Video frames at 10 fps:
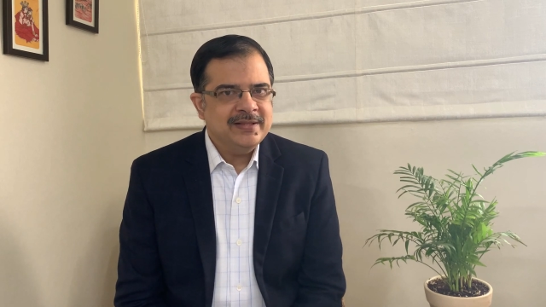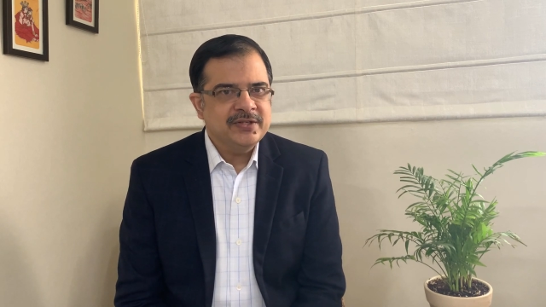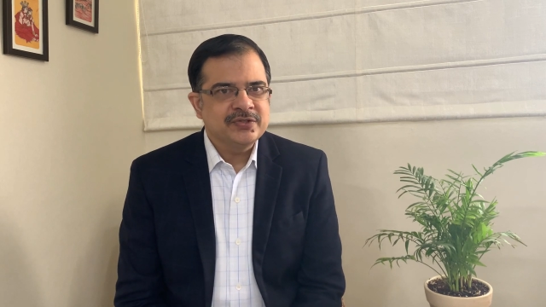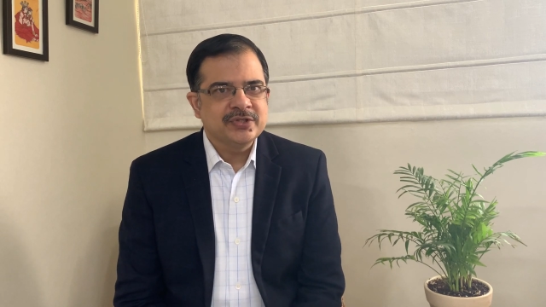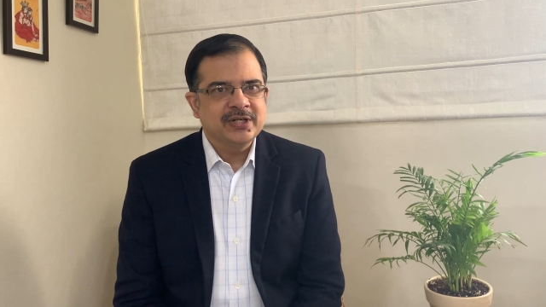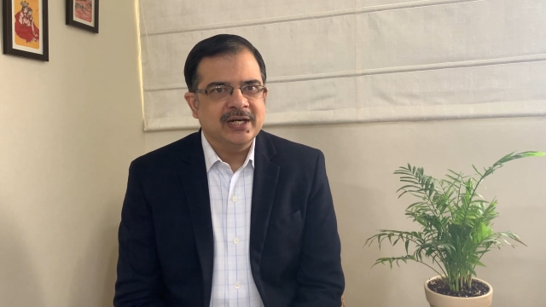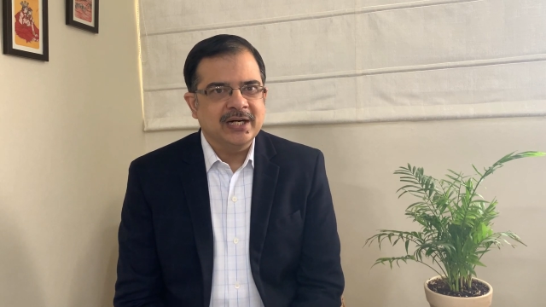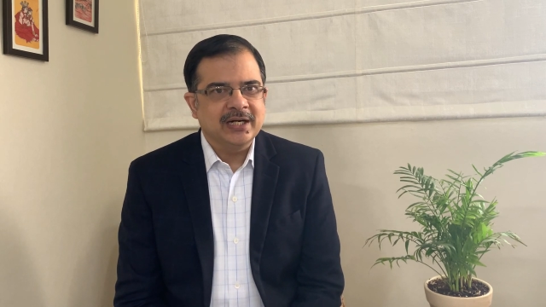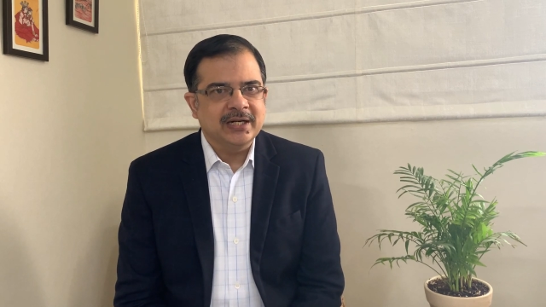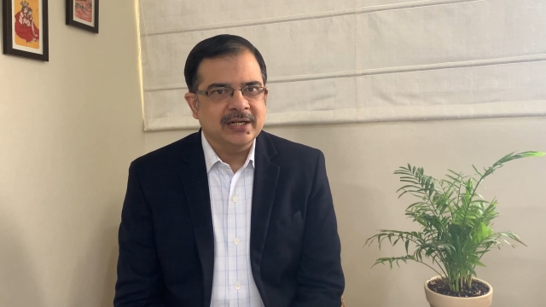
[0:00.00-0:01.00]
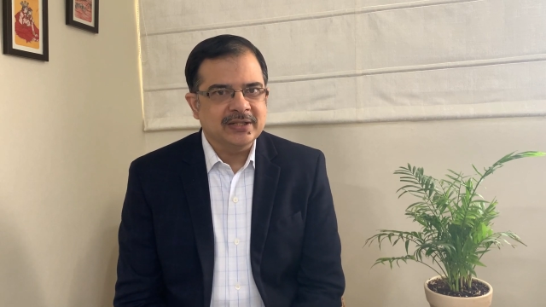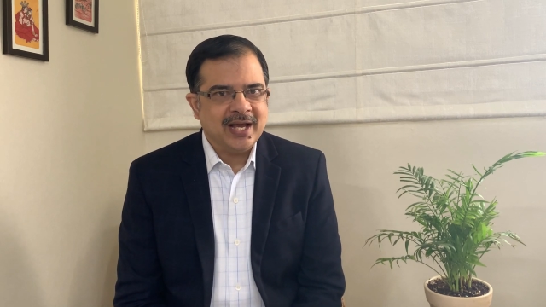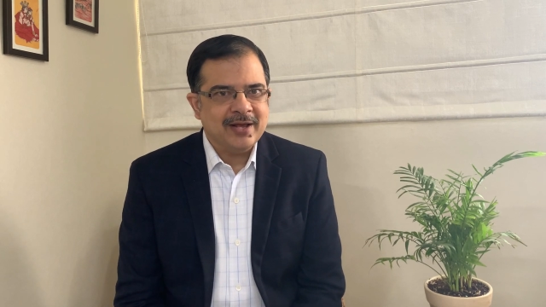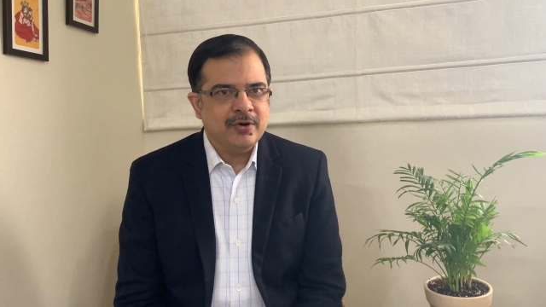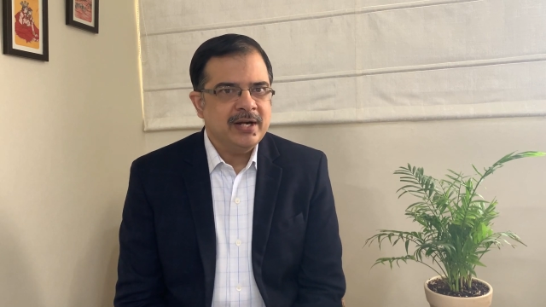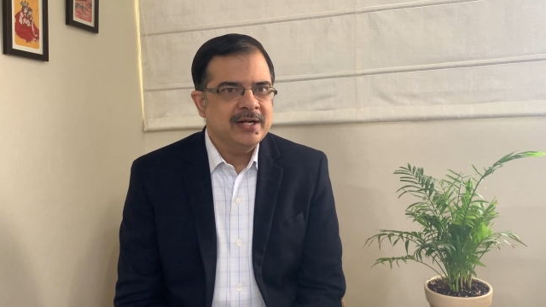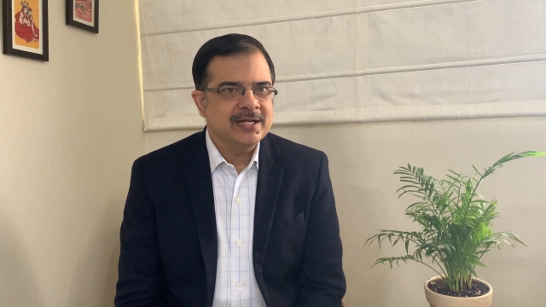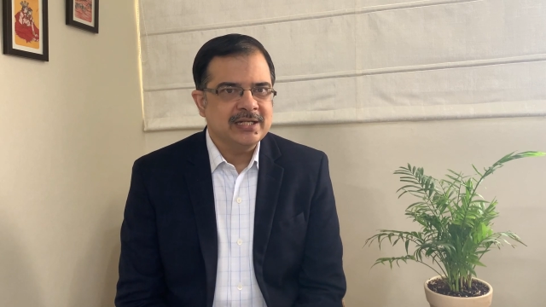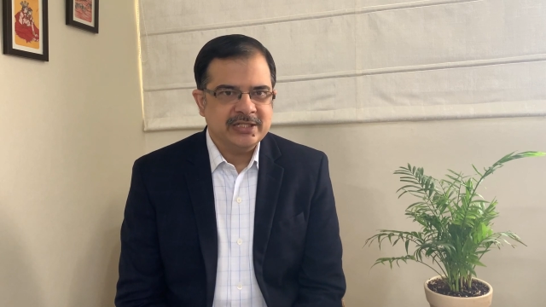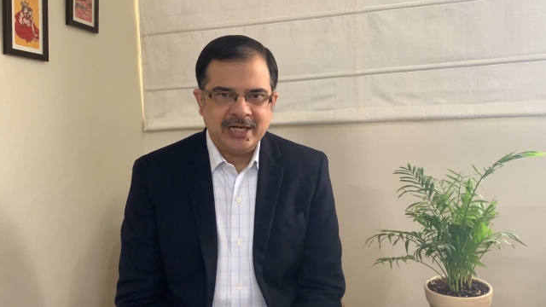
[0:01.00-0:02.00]
this
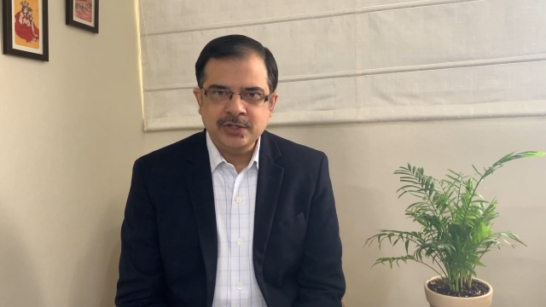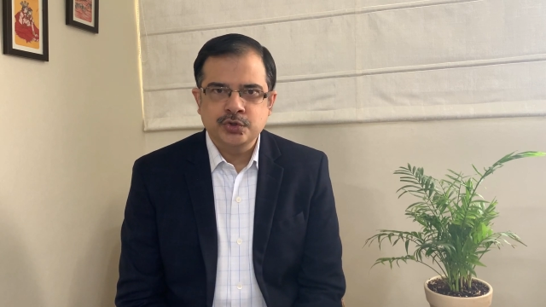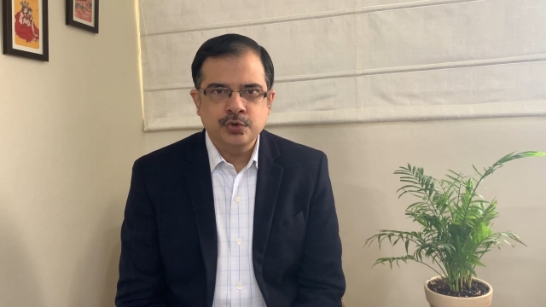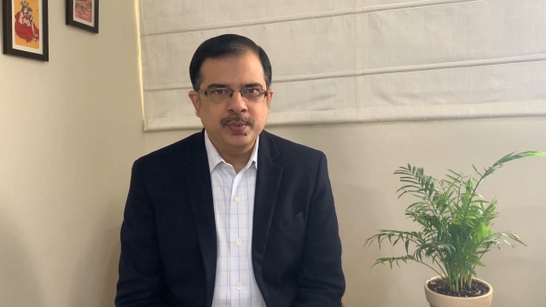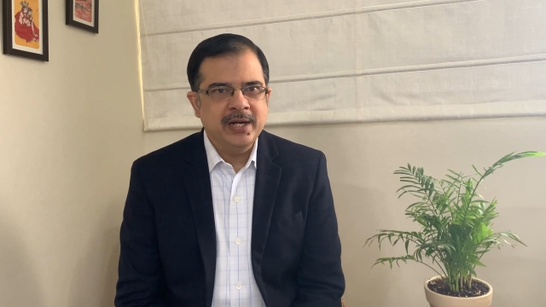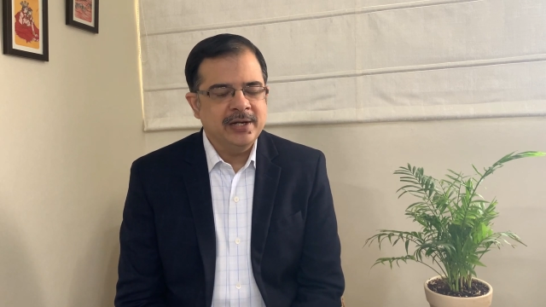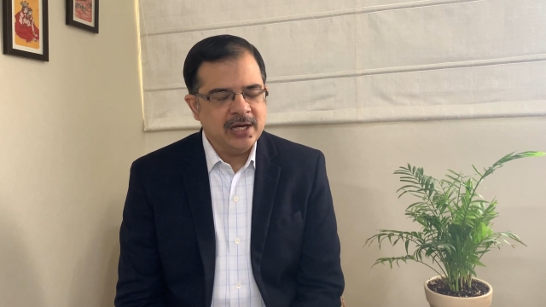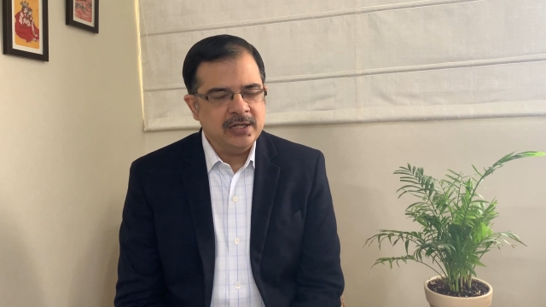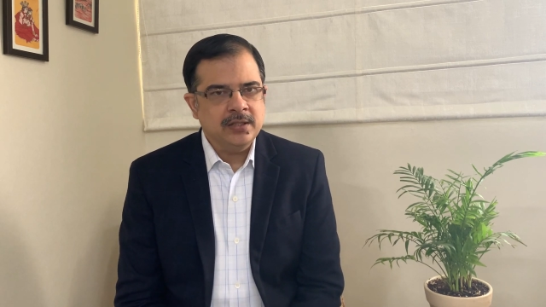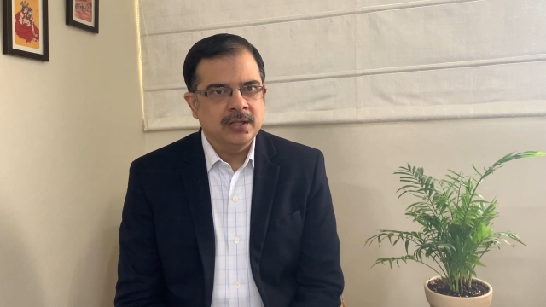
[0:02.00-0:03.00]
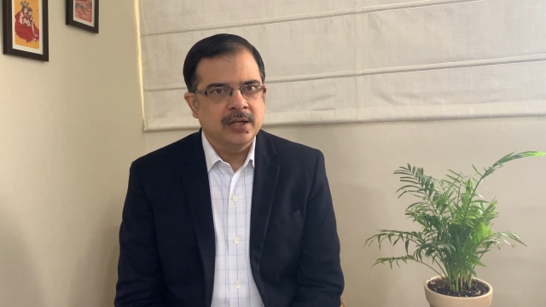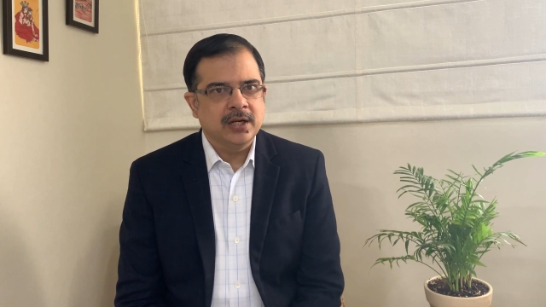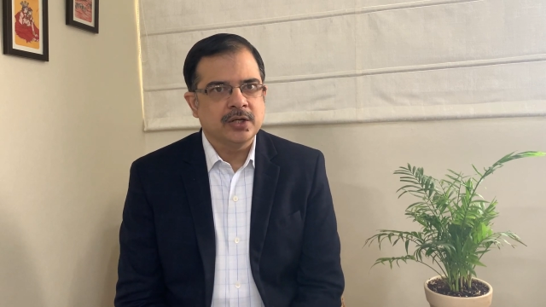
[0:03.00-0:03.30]
thyroid check should be done.